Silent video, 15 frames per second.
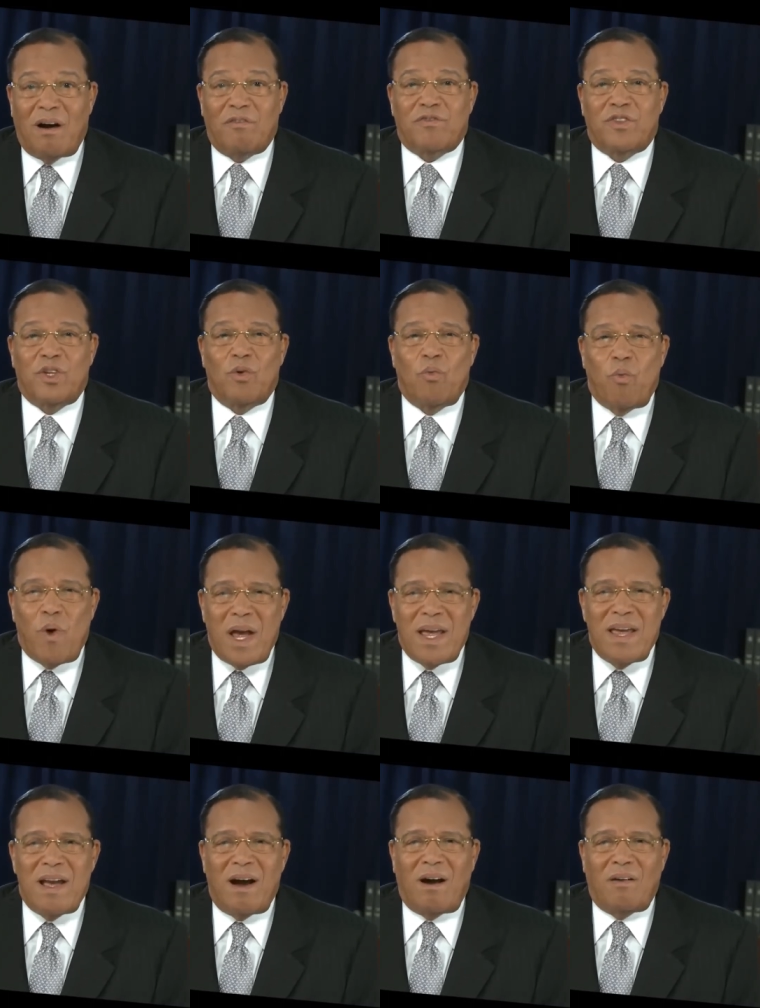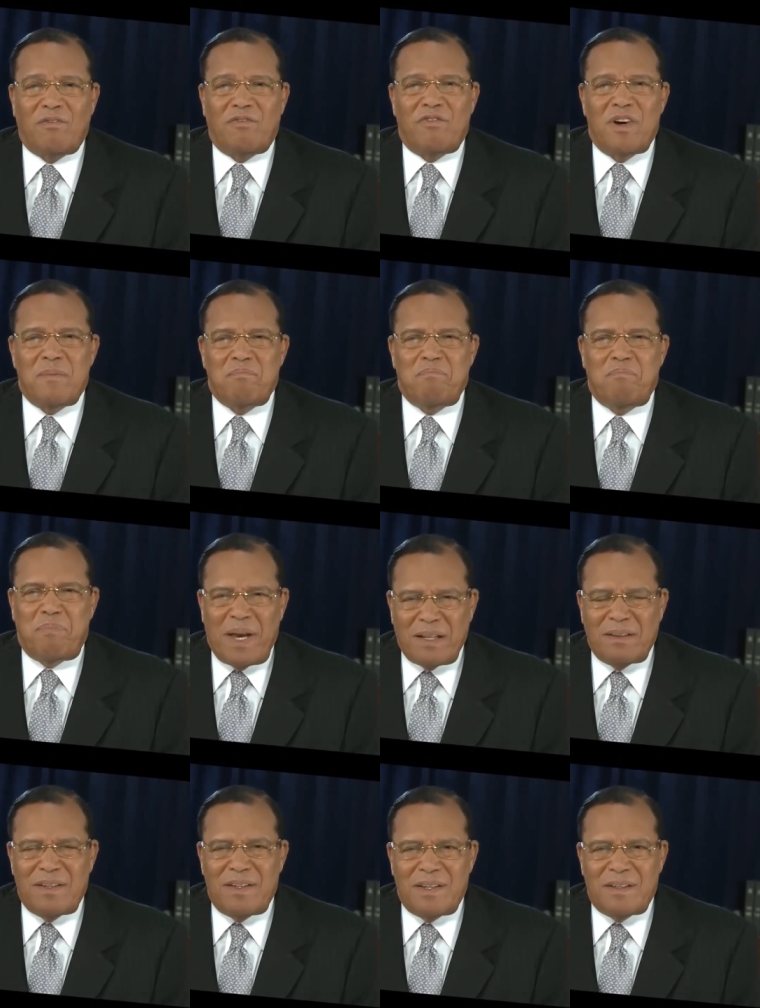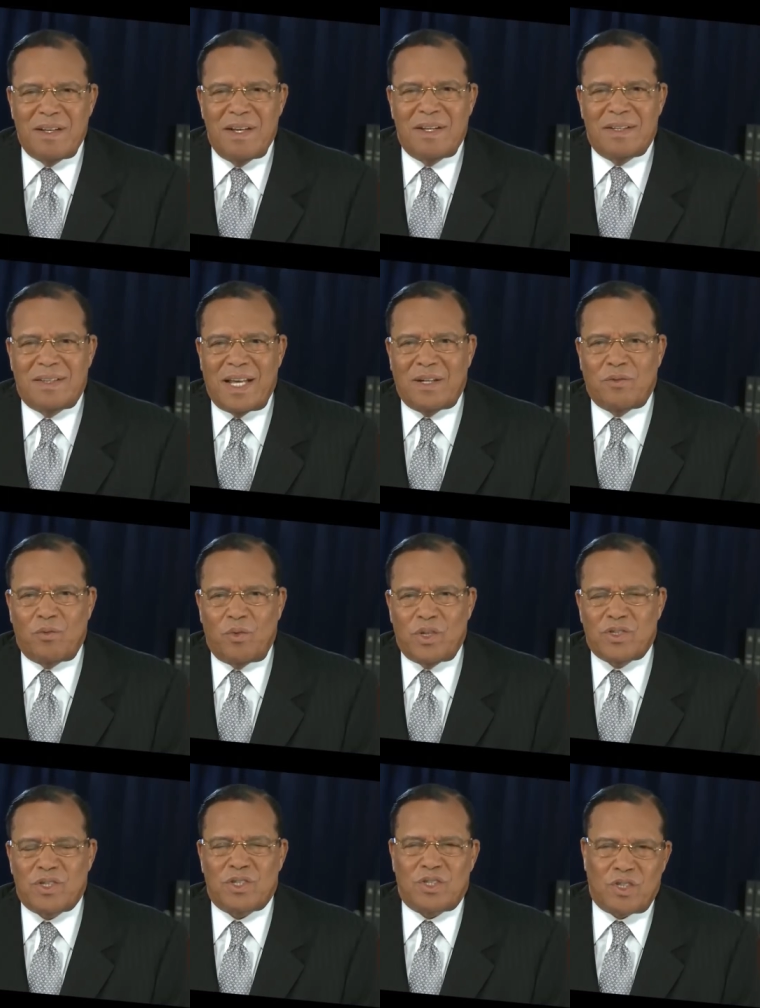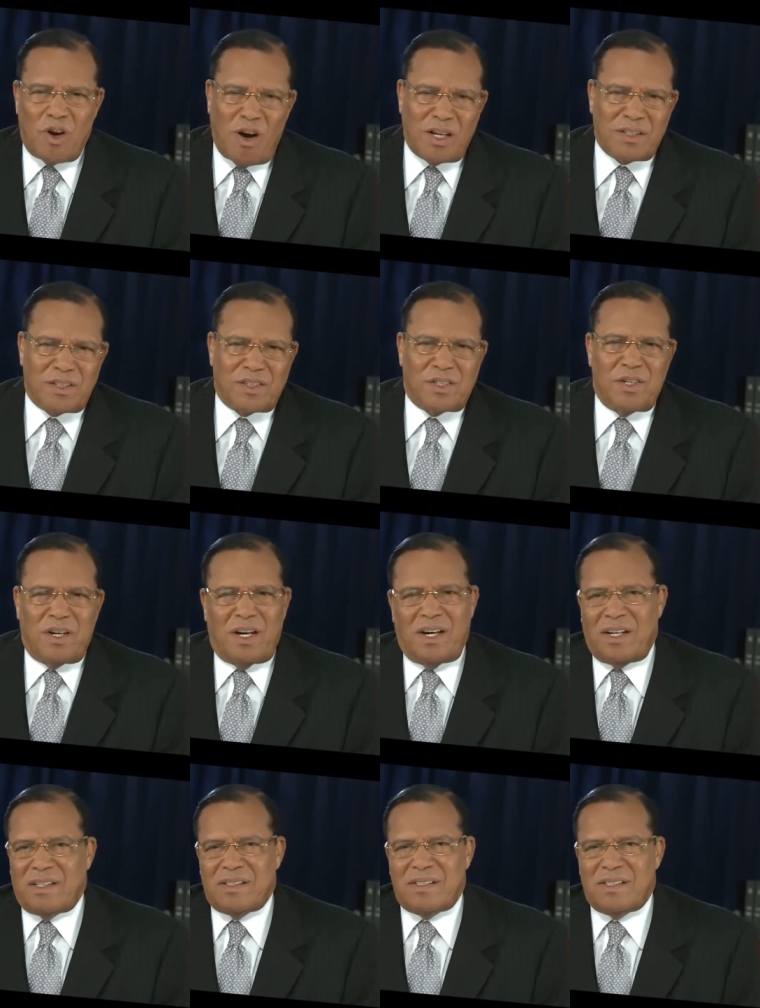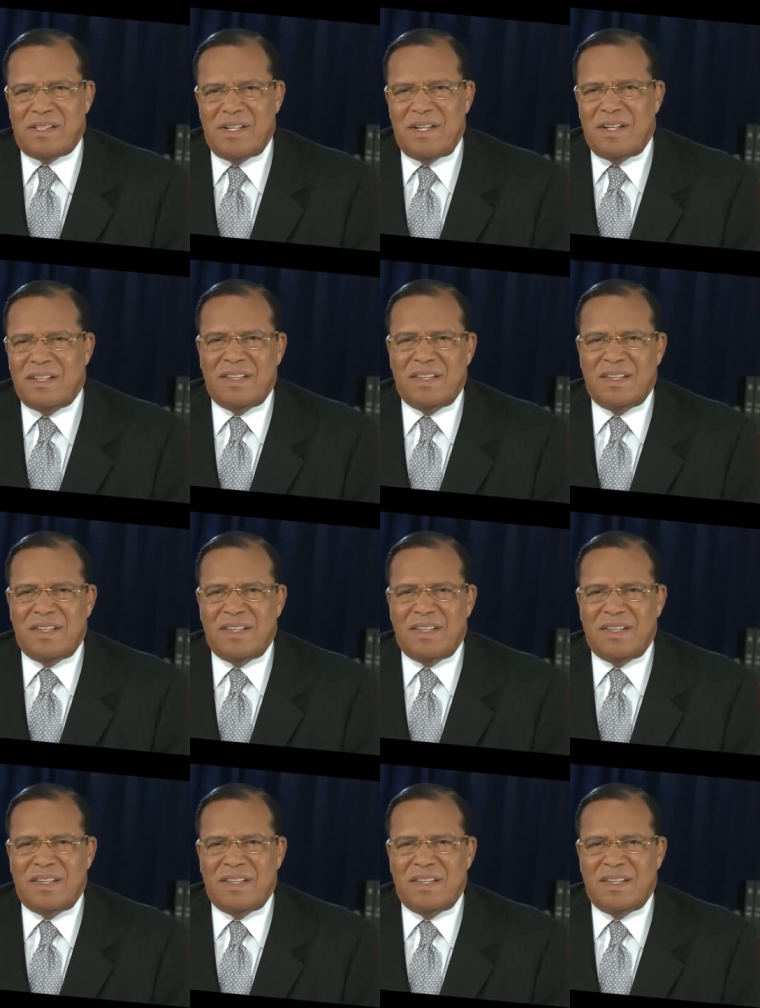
of the way of rebellion that was taught to us.